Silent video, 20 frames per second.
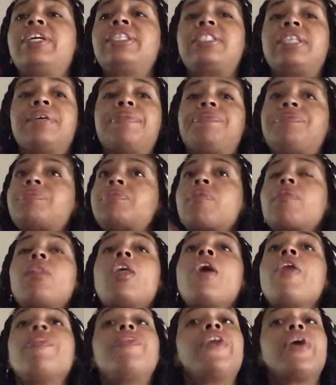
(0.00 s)
Listen.
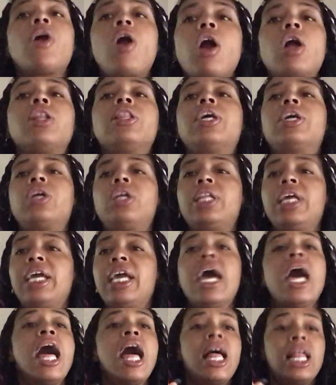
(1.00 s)
There are
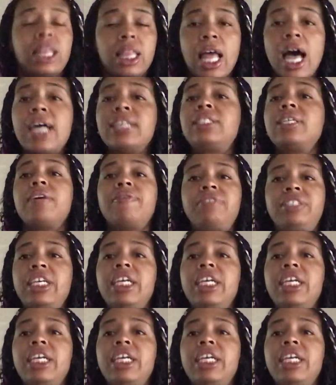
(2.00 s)
literally lots of